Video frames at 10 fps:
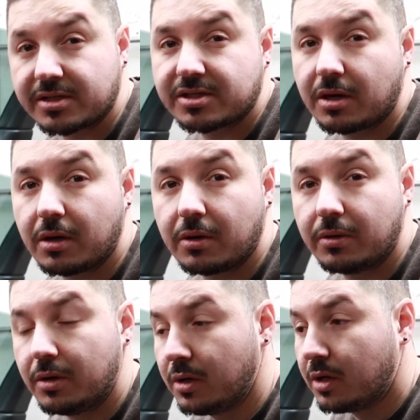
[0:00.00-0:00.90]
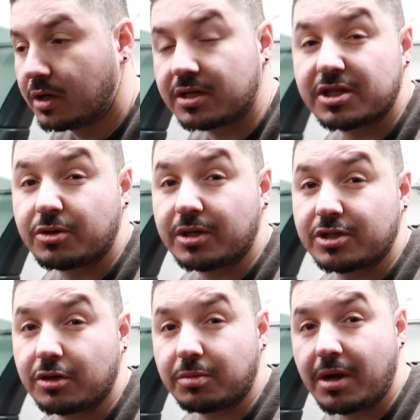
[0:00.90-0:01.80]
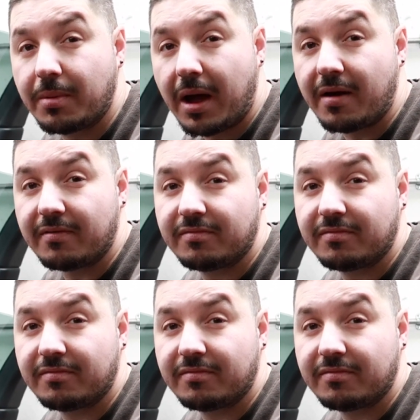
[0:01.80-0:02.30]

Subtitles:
So considering it took me about